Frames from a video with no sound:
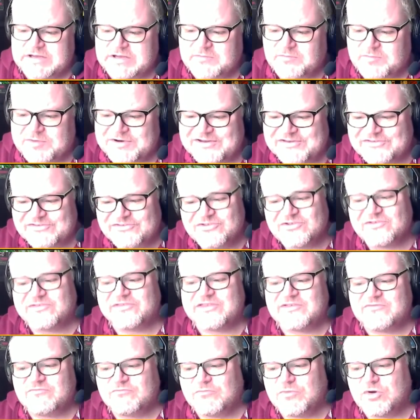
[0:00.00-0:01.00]
But it's
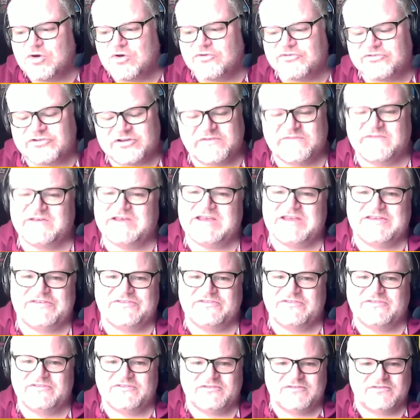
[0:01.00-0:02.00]
nothing, most of it
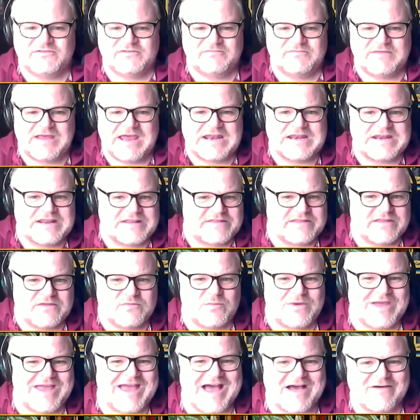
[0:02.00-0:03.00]
isn't anything
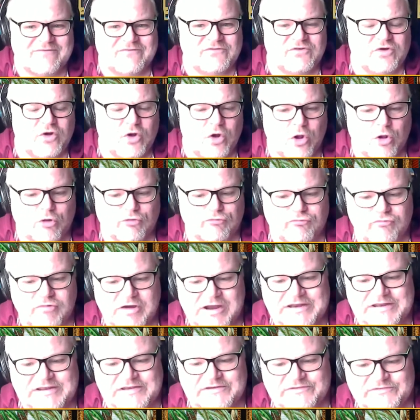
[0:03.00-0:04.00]
we haven't
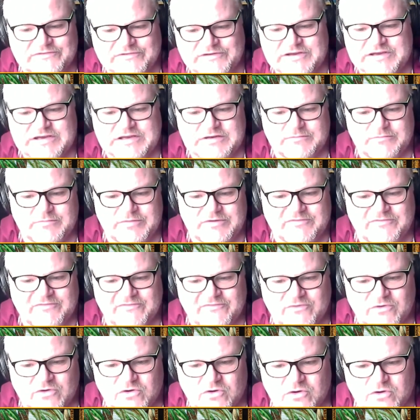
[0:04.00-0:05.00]
already seen
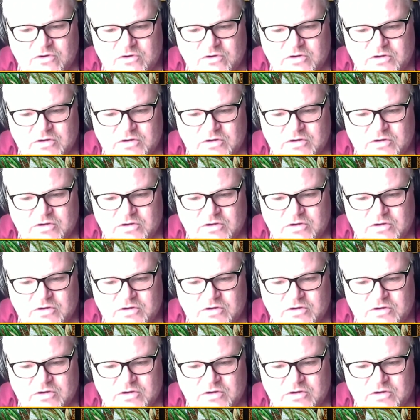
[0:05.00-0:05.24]
before.